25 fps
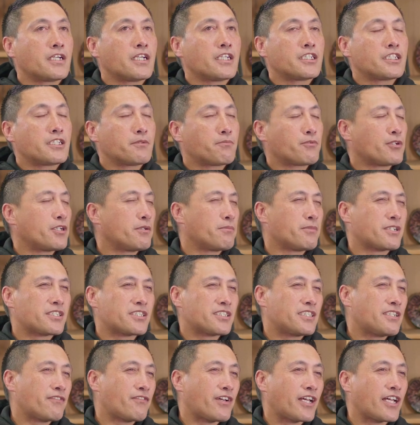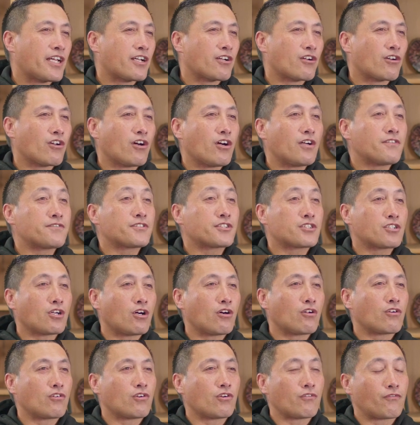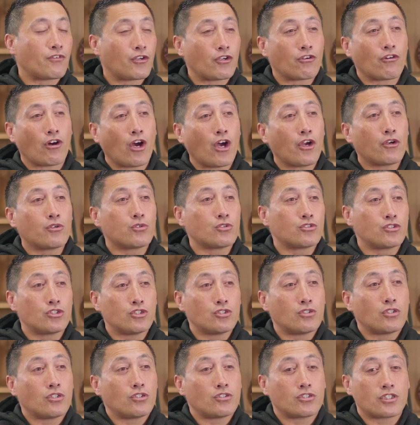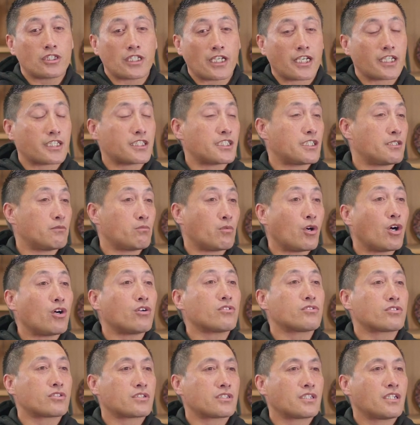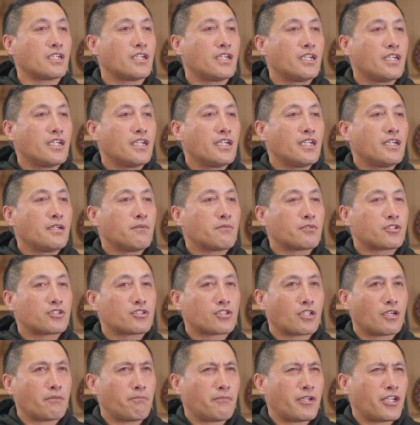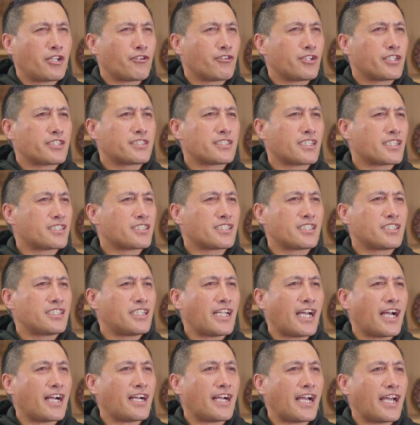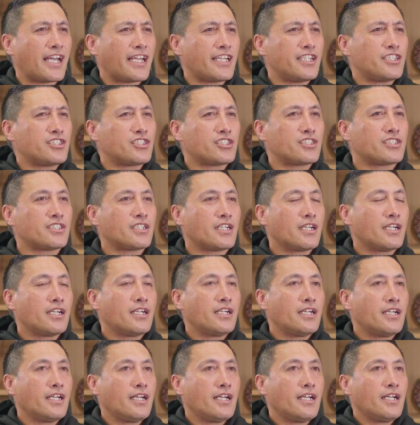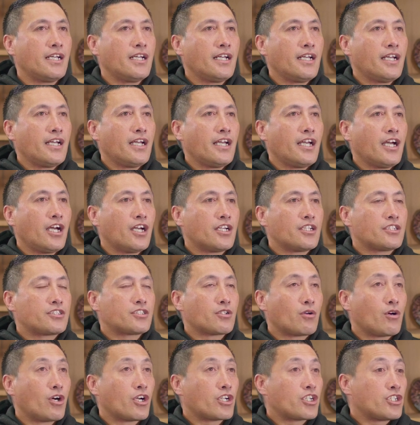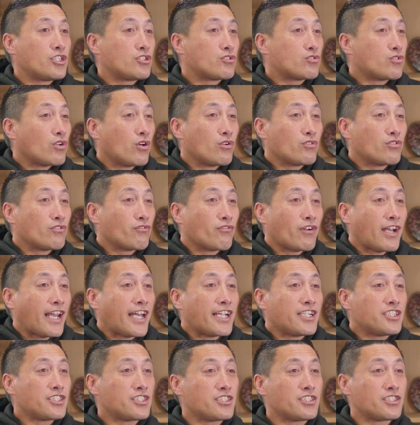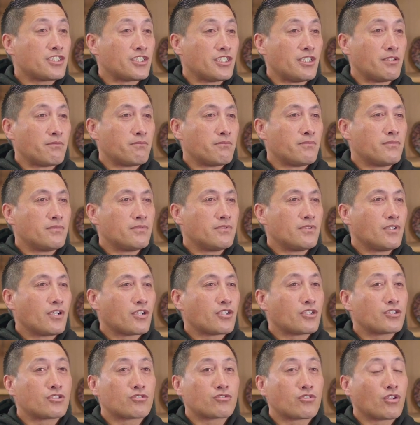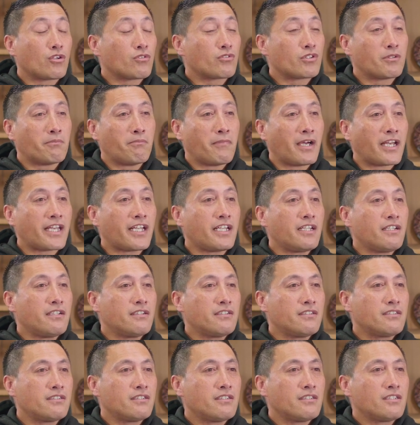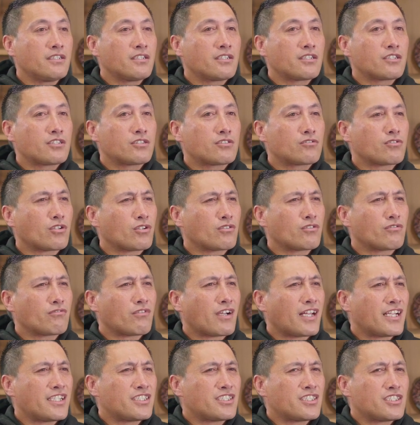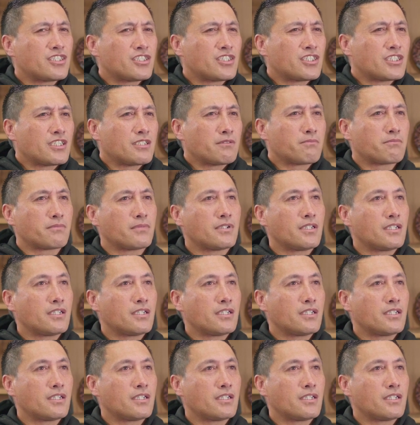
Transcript: She pretty much never had a lifestyle of her own or knew who she actually was, because I met her at such a young age. So I controlled the relationship, I controlled the money, controlled the relationship,